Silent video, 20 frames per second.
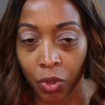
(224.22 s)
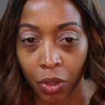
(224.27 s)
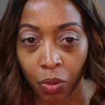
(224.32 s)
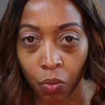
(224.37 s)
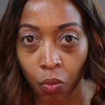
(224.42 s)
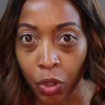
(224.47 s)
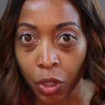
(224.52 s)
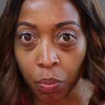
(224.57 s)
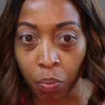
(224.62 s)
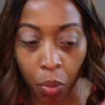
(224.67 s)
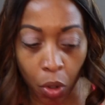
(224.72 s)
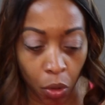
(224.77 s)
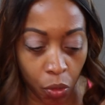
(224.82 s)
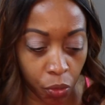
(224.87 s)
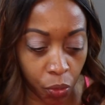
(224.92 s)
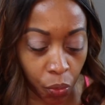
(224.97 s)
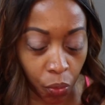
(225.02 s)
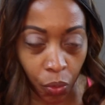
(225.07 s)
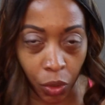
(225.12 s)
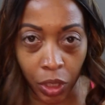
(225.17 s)
we
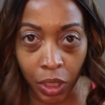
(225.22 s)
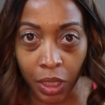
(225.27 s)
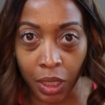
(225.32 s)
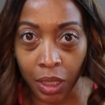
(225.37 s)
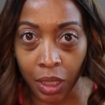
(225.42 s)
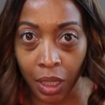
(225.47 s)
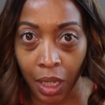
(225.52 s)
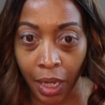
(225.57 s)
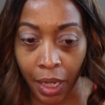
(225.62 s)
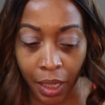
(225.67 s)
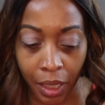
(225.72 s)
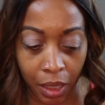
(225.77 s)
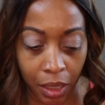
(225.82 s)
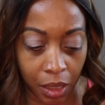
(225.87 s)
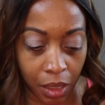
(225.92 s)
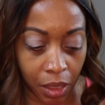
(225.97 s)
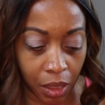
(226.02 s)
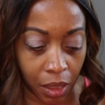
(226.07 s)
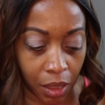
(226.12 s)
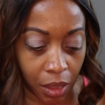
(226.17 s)
both really
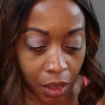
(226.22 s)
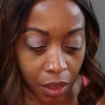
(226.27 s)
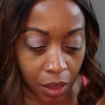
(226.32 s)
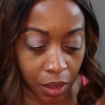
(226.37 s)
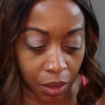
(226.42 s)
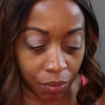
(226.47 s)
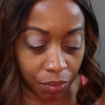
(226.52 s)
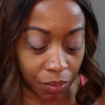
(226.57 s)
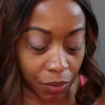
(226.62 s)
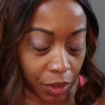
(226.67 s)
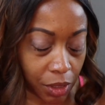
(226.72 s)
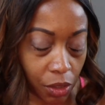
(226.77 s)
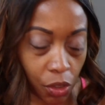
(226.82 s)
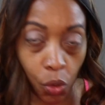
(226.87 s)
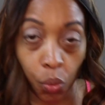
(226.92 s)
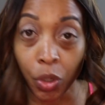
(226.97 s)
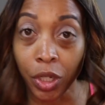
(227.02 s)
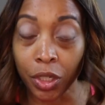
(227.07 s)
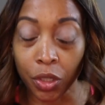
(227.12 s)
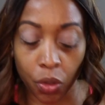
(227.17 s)
like
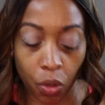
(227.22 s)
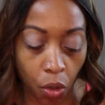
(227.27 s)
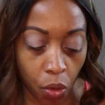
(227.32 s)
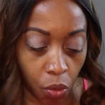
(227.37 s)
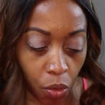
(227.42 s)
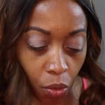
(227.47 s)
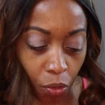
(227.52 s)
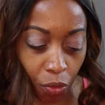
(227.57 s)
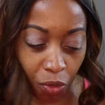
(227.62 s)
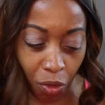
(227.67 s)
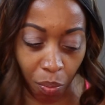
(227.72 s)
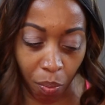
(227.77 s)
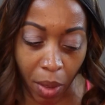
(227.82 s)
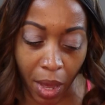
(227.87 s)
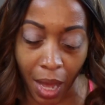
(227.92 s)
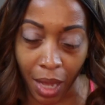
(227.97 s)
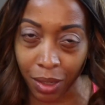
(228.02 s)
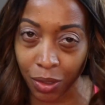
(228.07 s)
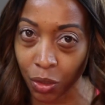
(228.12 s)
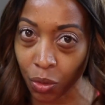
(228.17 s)
Sweetest Cocoa from MAC.